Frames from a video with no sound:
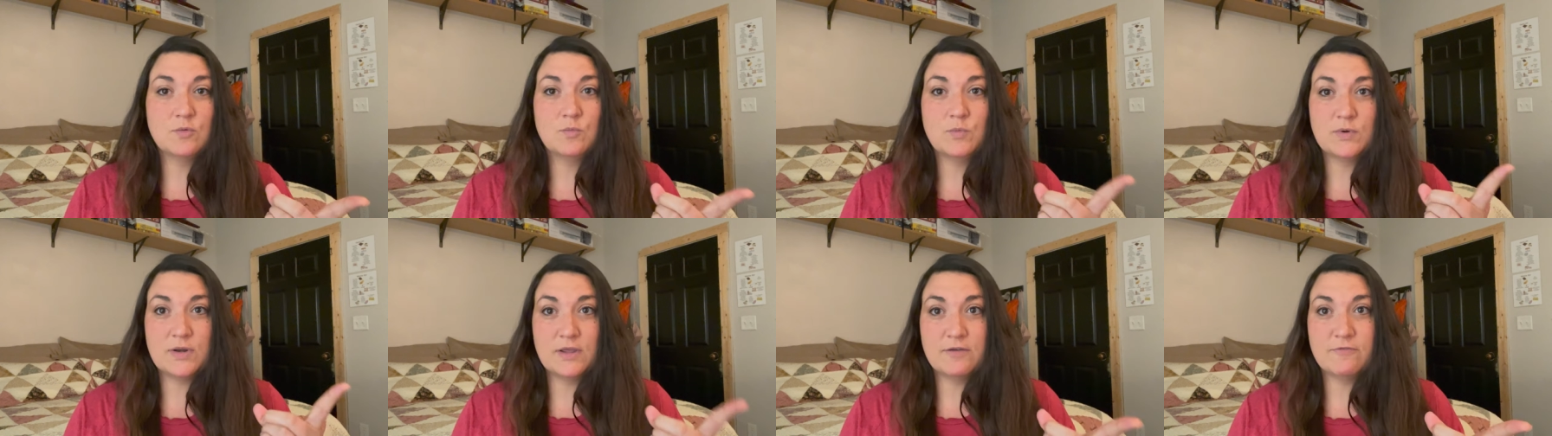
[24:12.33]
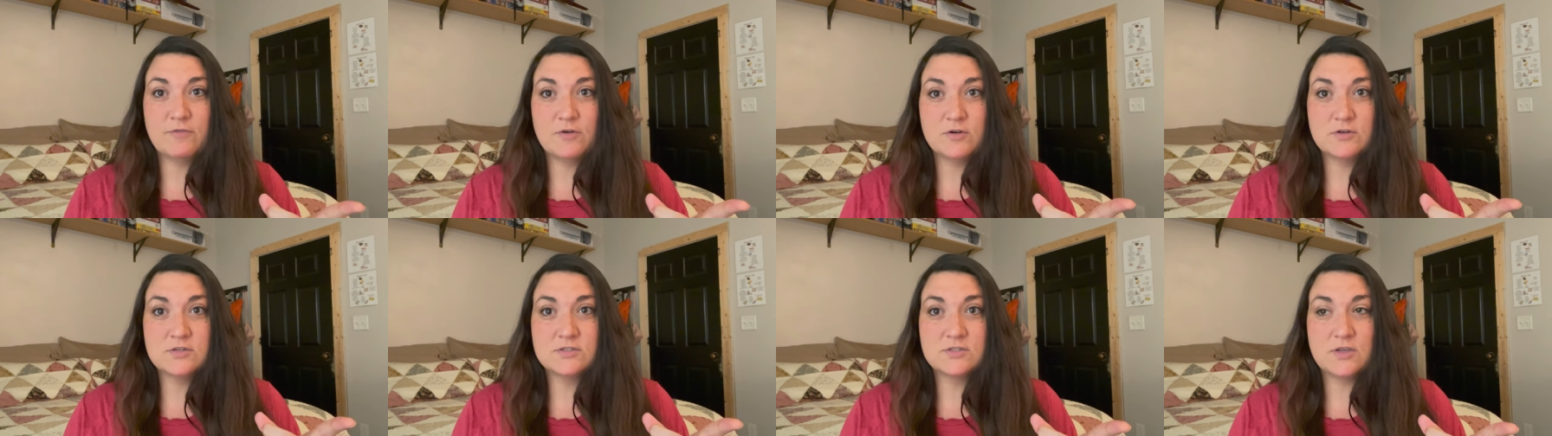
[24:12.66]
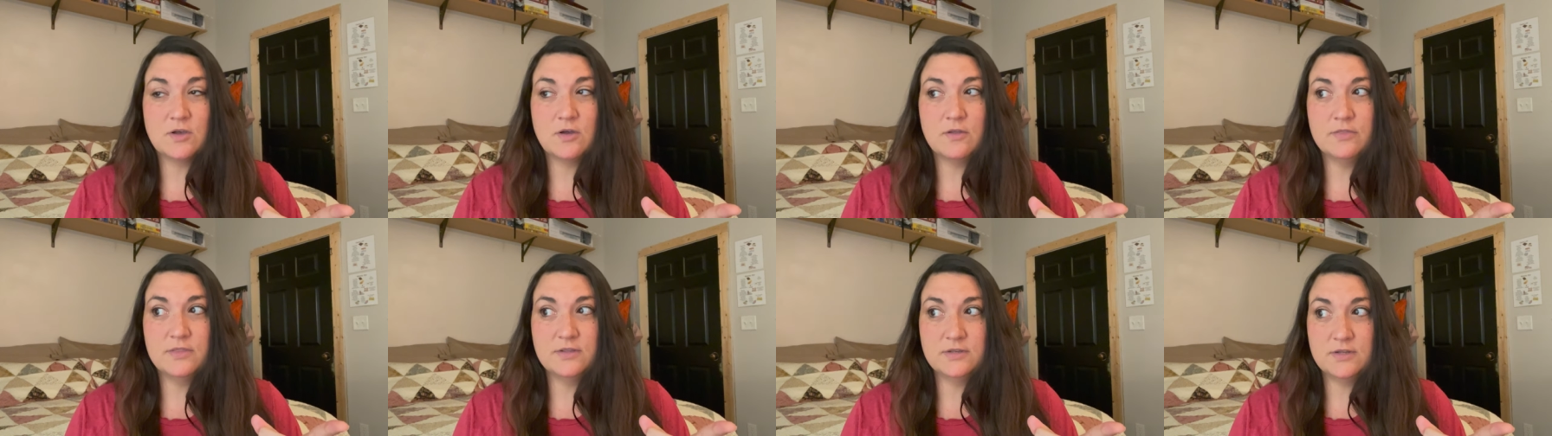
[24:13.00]
when I first
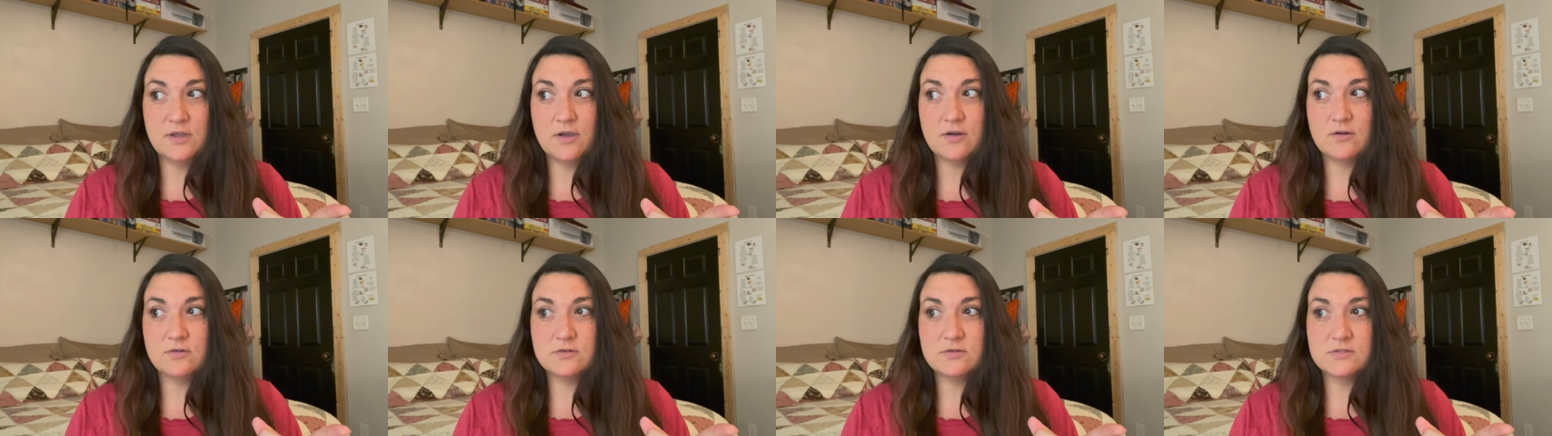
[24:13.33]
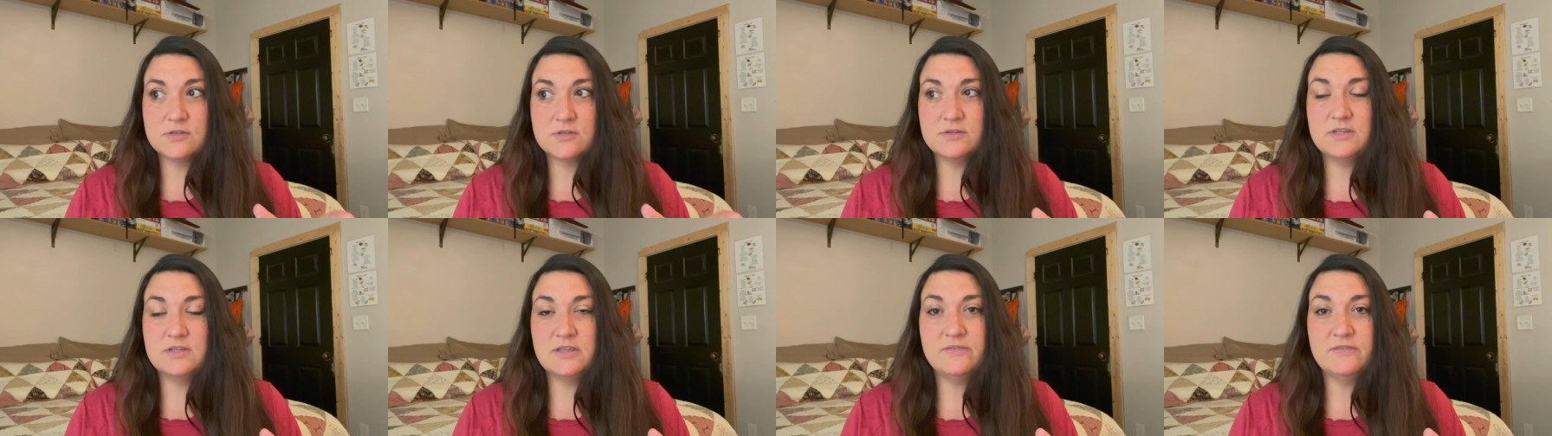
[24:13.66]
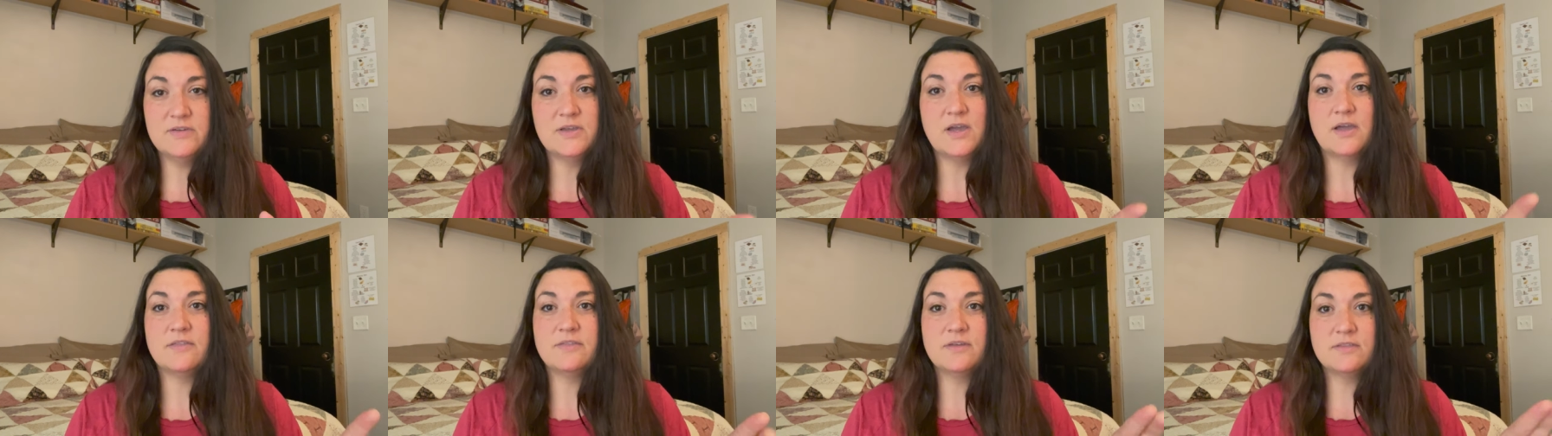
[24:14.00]
saw the Duggars on
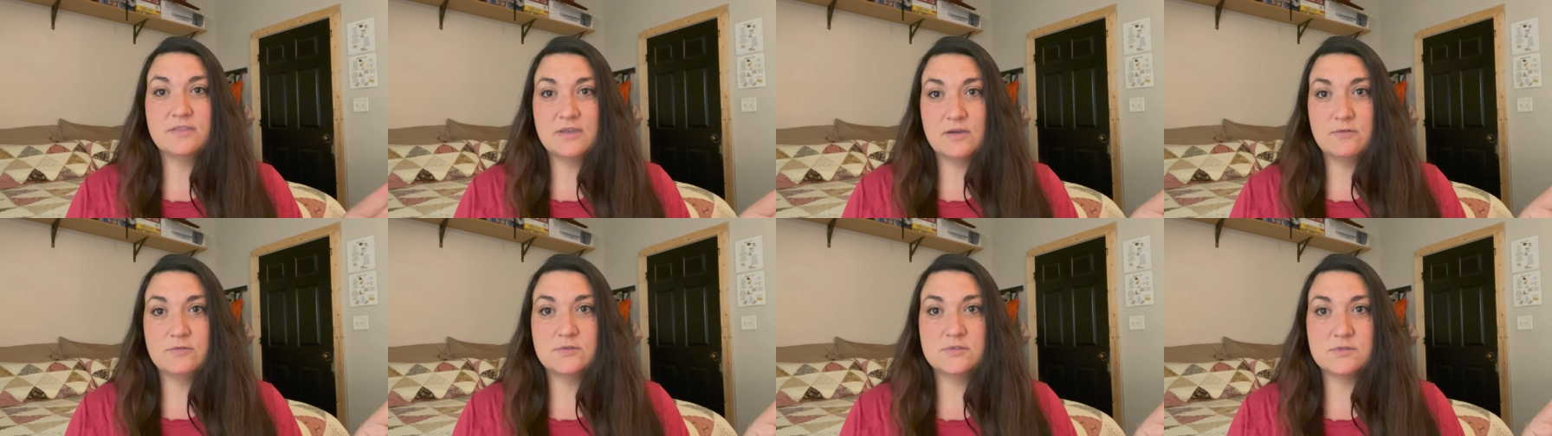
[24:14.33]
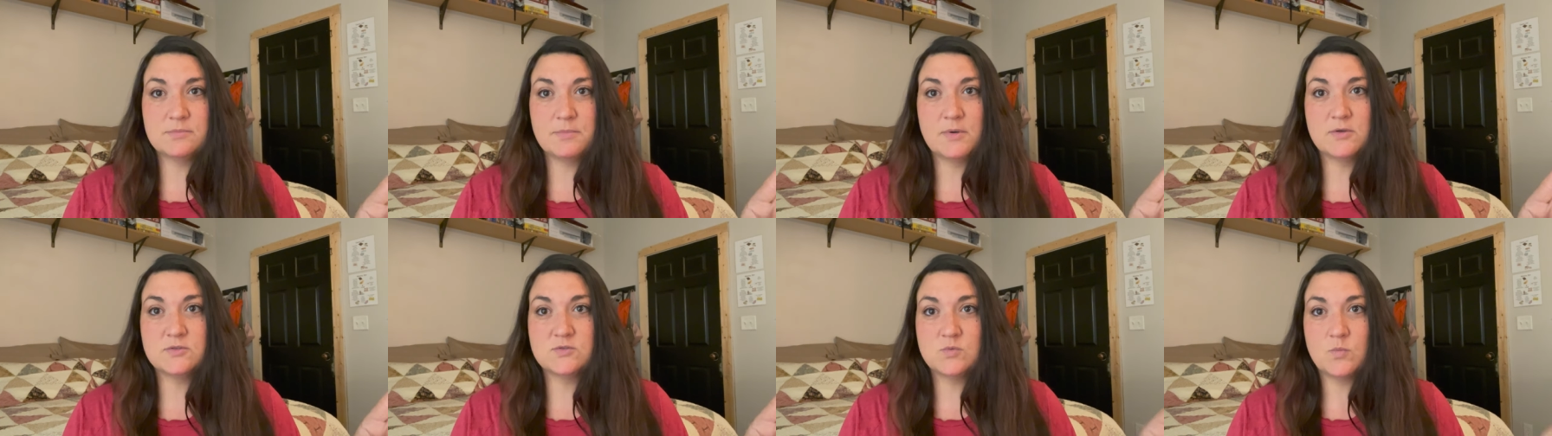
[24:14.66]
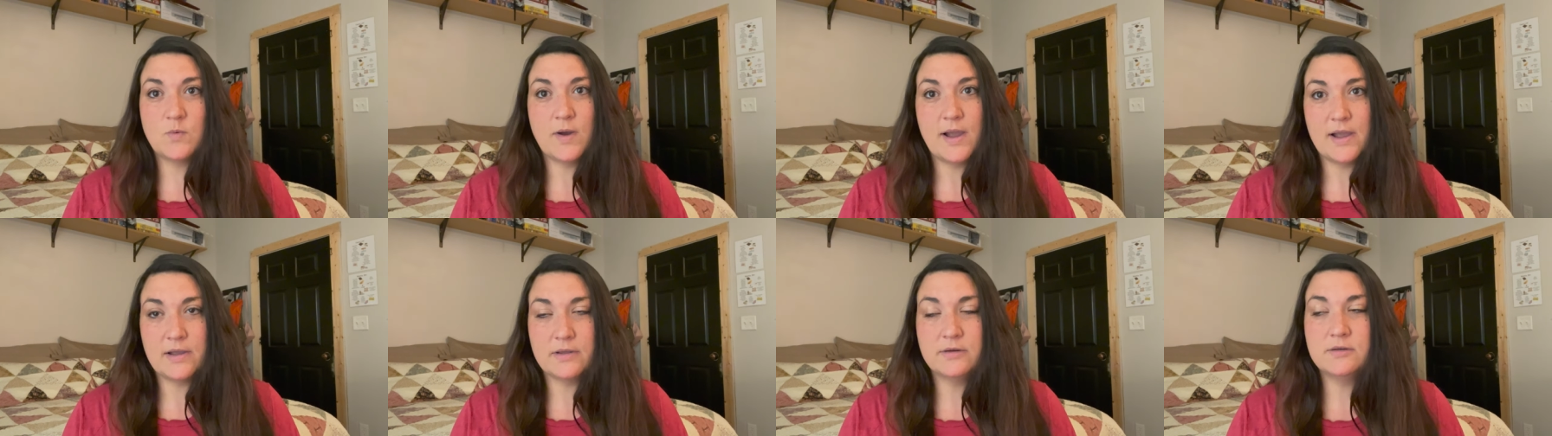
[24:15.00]
TV, I thought that was the most
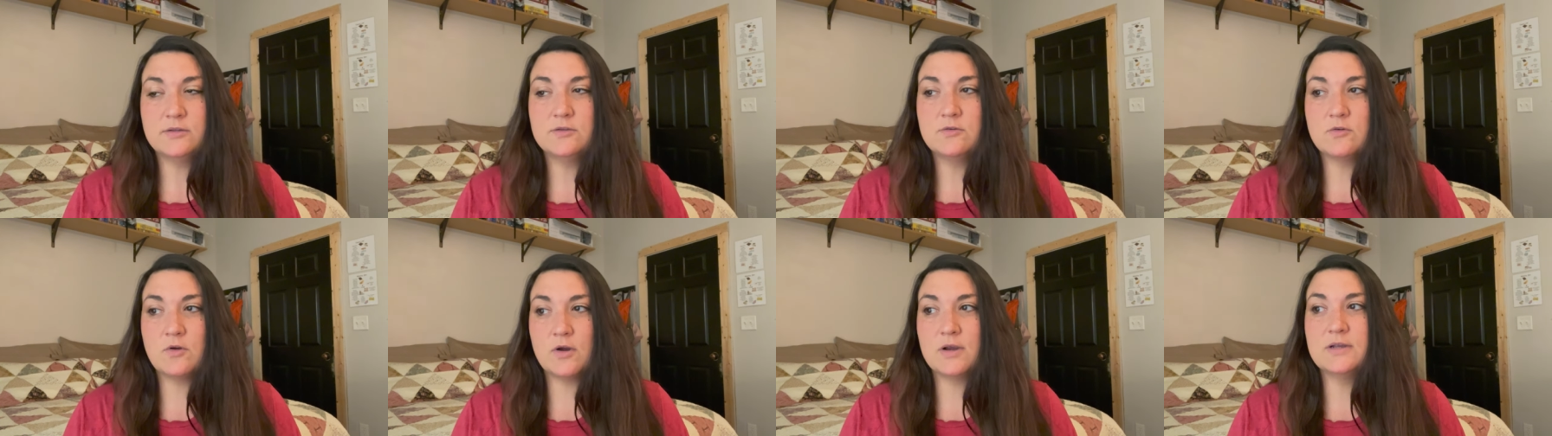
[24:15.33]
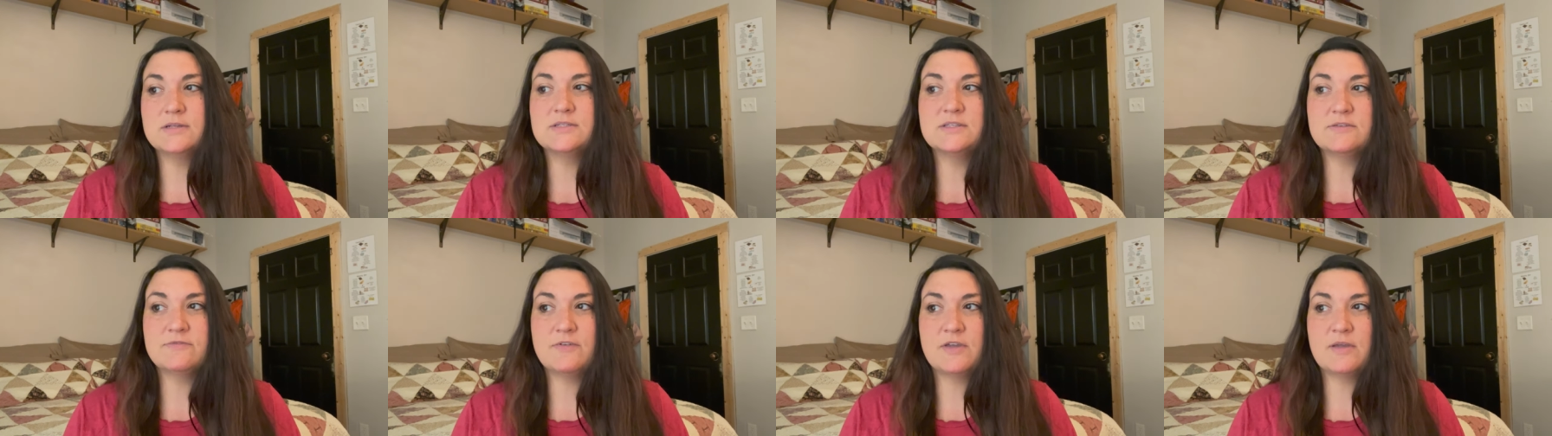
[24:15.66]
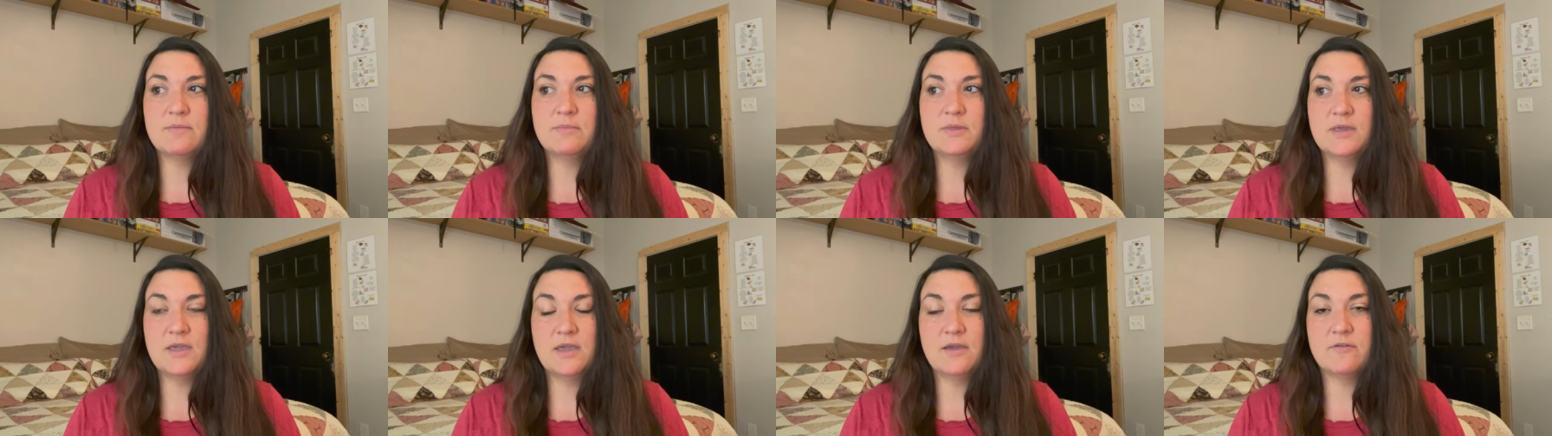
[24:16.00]
wackadoo crazy
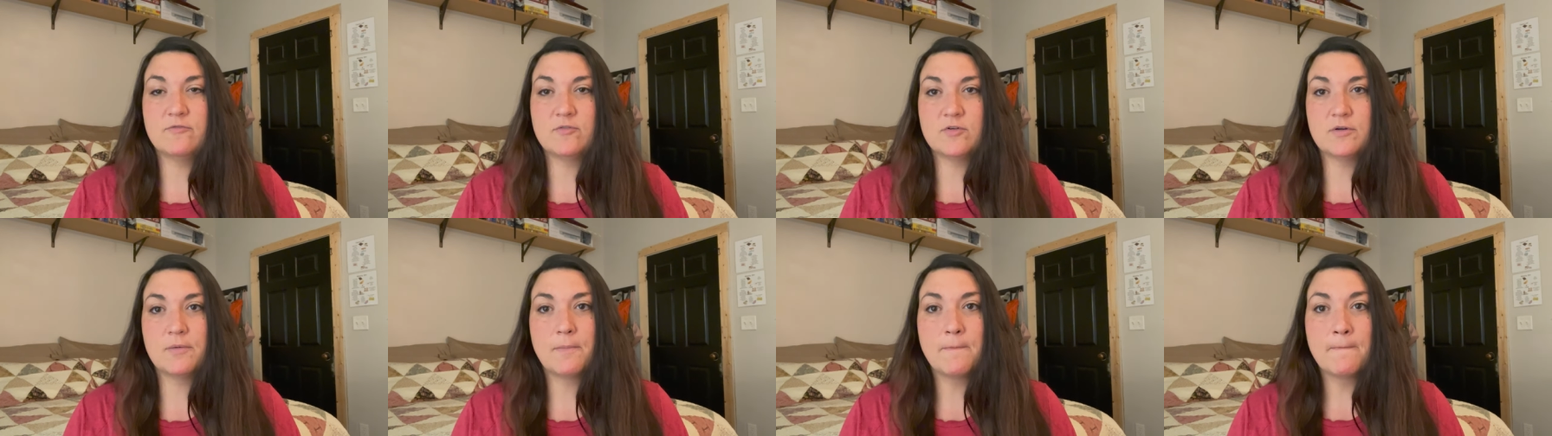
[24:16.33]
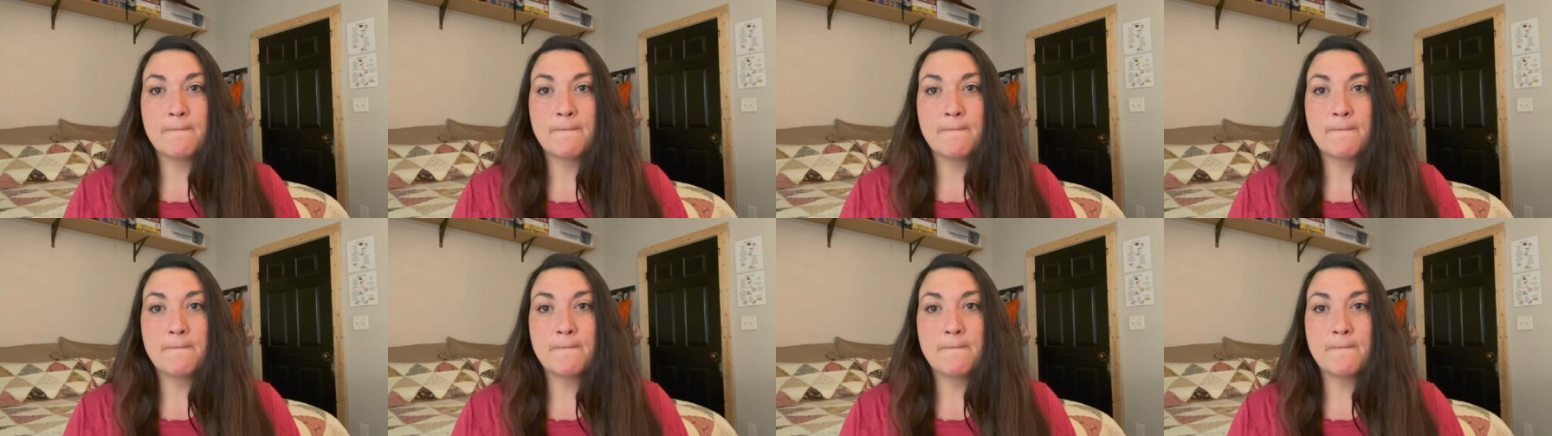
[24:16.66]
family ever.